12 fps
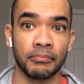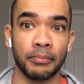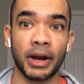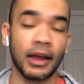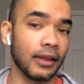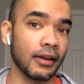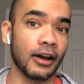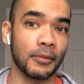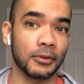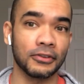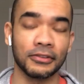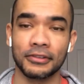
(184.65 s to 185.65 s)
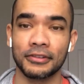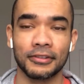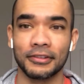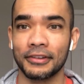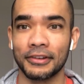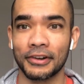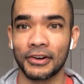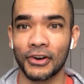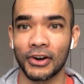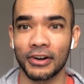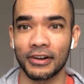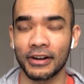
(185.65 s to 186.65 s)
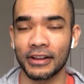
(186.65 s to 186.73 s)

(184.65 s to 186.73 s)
buying options are